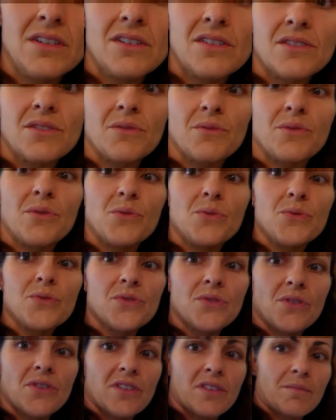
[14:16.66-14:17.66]
So
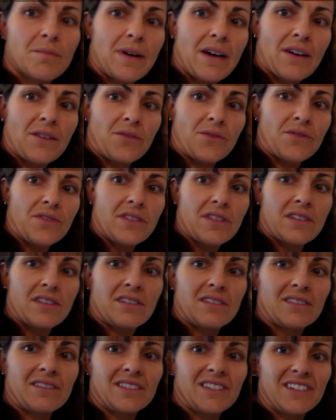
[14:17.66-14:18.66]
those are the
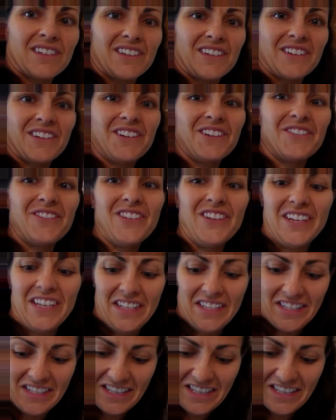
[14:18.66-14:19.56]
bottles, you can